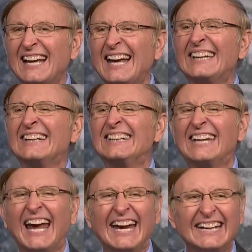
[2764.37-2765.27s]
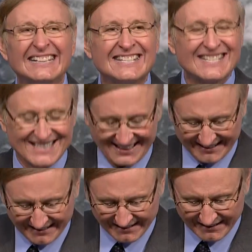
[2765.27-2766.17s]
engaged.
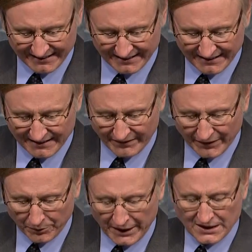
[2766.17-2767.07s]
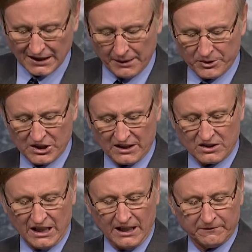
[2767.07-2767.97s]
Reason number
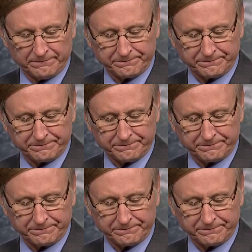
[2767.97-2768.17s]
16.